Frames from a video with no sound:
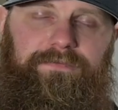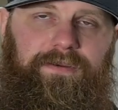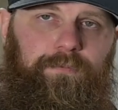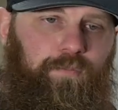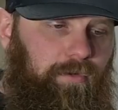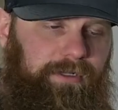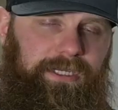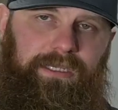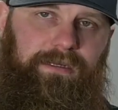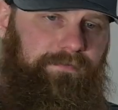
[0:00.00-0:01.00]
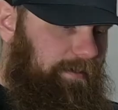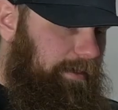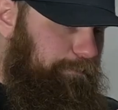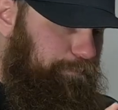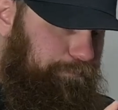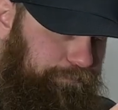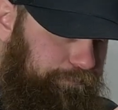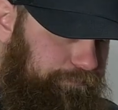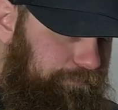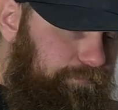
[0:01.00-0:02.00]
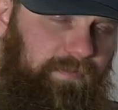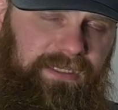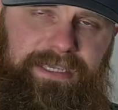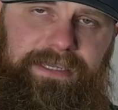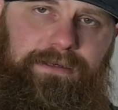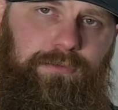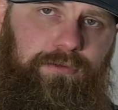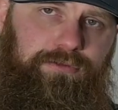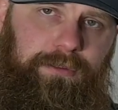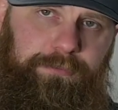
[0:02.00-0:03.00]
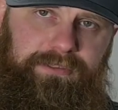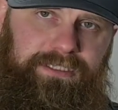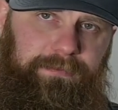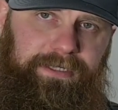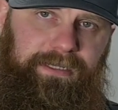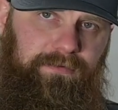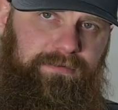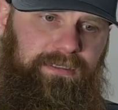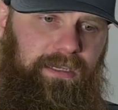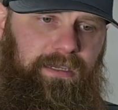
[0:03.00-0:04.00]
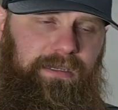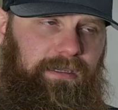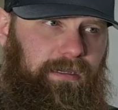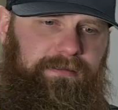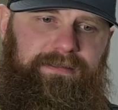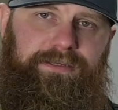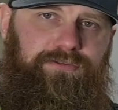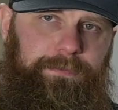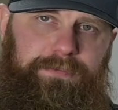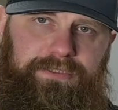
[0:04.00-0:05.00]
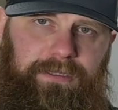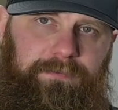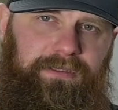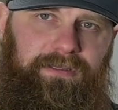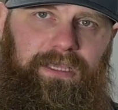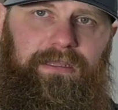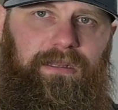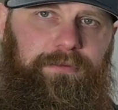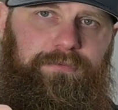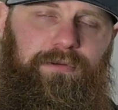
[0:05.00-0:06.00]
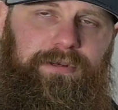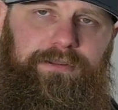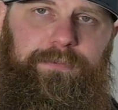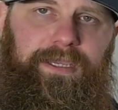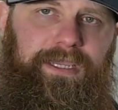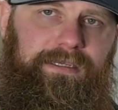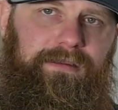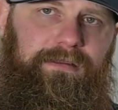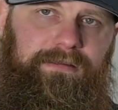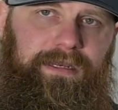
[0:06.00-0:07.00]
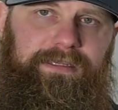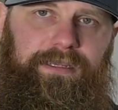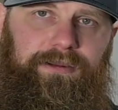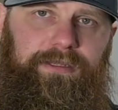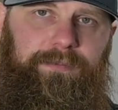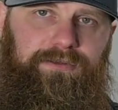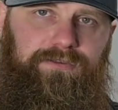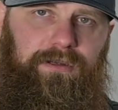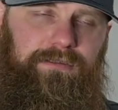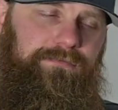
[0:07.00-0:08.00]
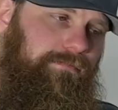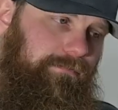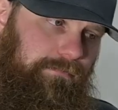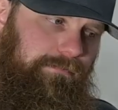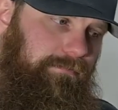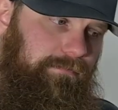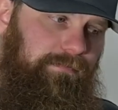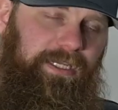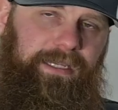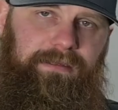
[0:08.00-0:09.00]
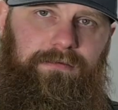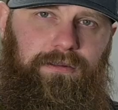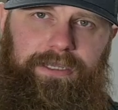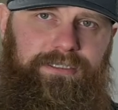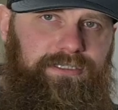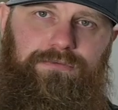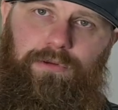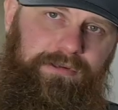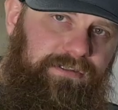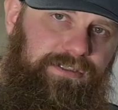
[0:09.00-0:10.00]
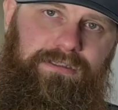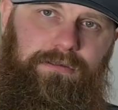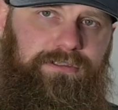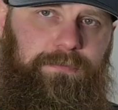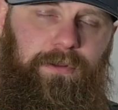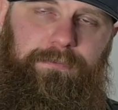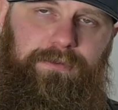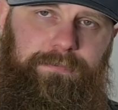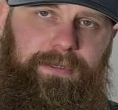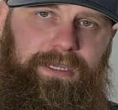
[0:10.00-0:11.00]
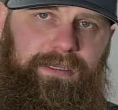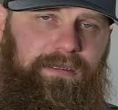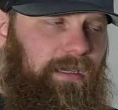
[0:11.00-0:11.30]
If I'm working, if I'm taking a road trip with somebody else, a day trip or something like that, I'll throw another bag that I carry in my truck. And you know, I can just throw it. It's just a little smaller book bag.